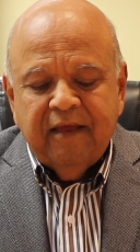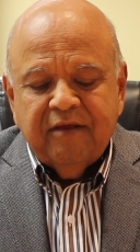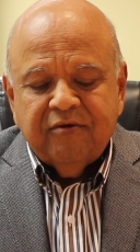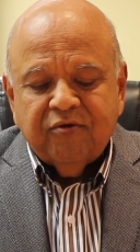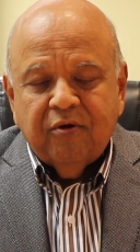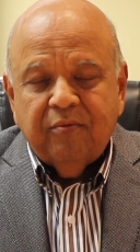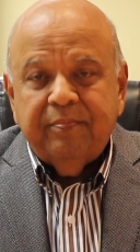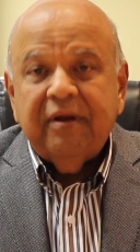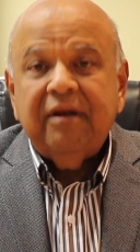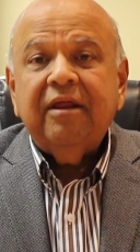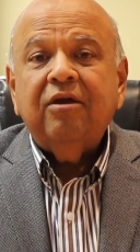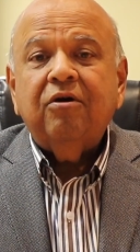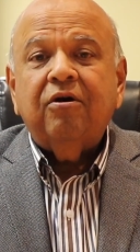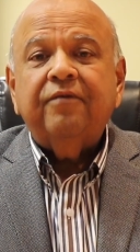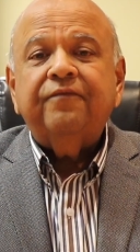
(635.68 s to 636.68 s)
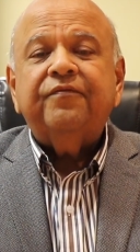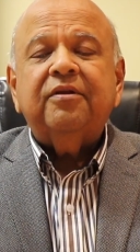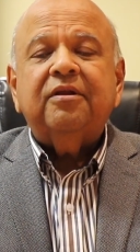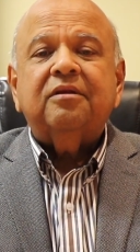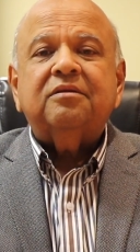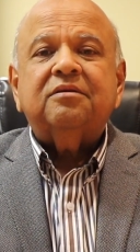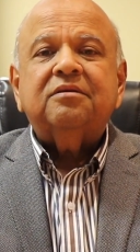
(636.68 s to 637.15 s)
So building
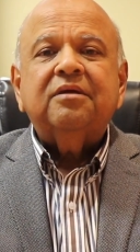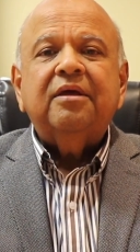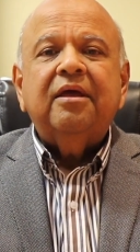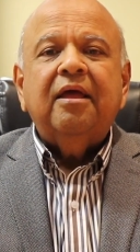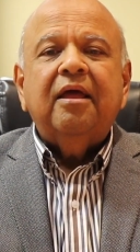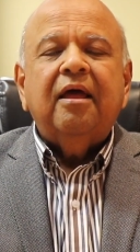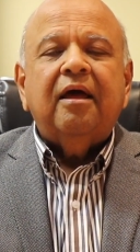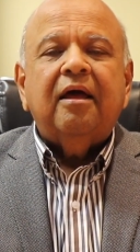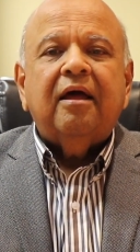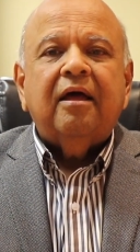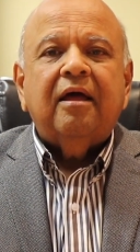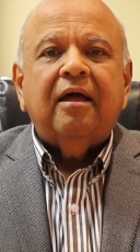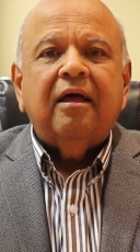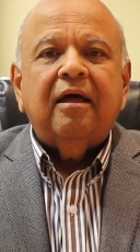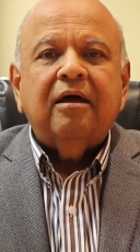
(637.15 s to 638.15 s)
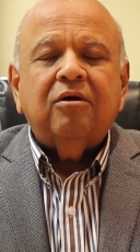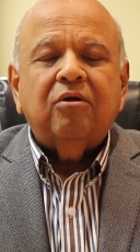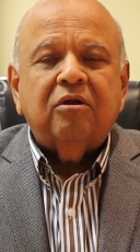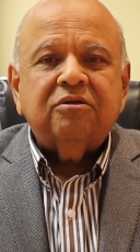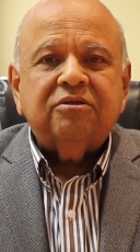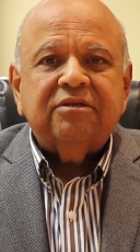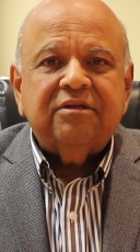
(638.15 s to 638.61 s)
confidence
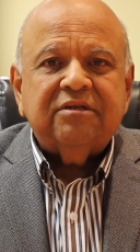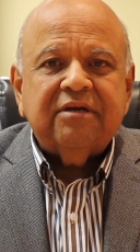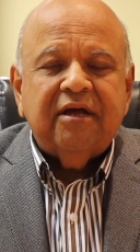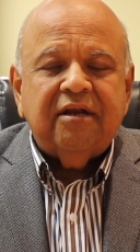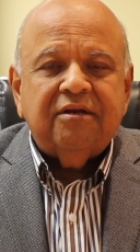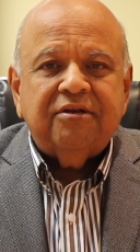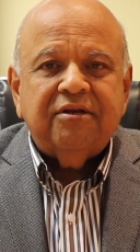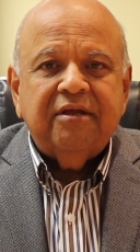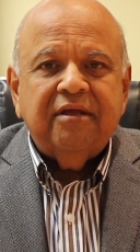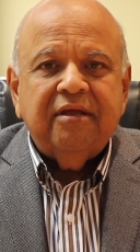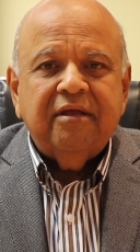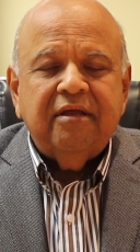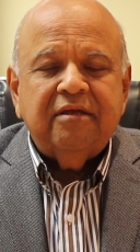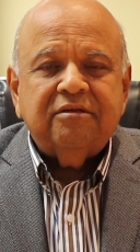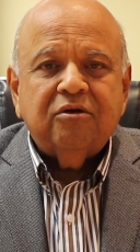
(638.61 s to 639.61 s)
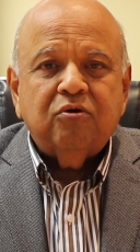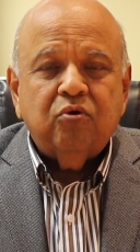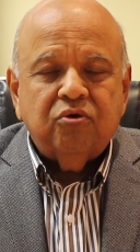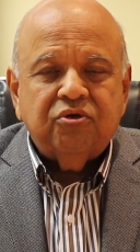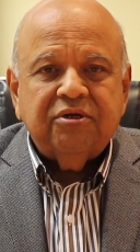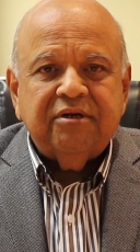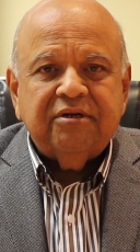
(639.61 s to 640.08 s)
across this country is a
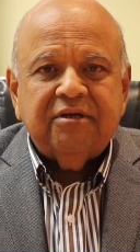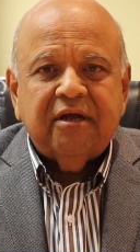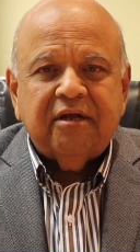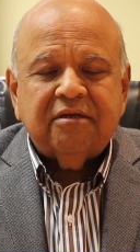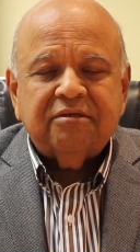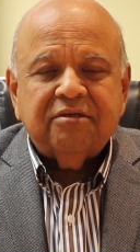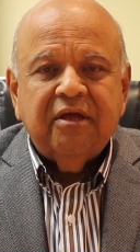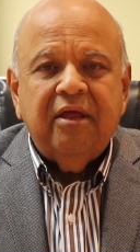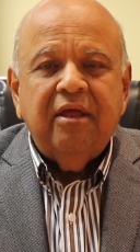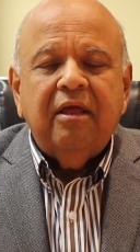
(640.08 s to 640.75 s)
crucial task,